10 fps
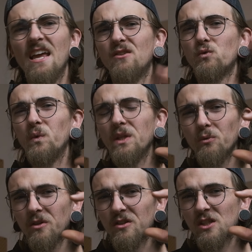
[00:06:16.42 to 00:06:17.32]
is really,
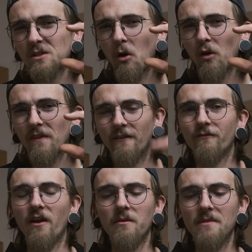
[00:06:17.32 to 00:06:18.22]
really small in that
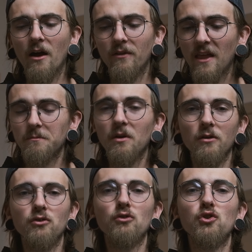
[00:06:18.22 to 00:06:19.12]
frame now, and that's
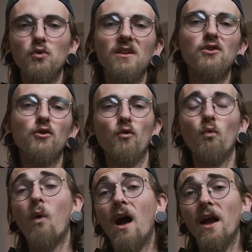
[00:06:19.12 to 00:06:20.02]
because you're shooting too
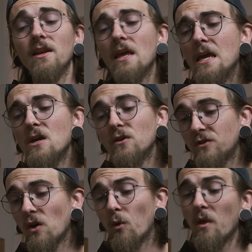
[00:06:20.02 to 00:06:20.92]
wide.
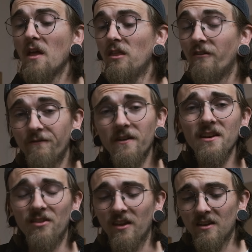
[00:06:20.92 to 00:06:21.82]
So the
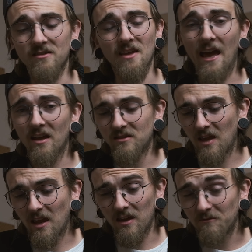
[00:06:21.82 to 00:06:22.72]
funny thing is, as
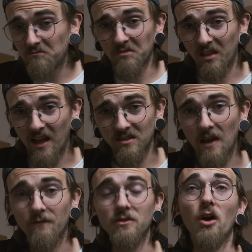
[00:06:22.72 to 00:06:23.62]
a
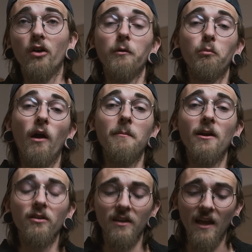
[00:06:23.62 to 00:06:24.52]
landscape photographer
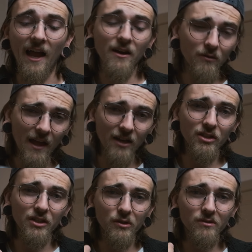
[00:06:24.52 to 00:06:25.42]
primarily, I don't
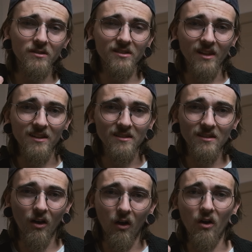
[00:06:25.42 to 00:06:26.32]
actually use this lens
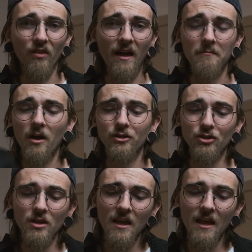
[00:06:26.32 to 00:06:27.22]
all that much.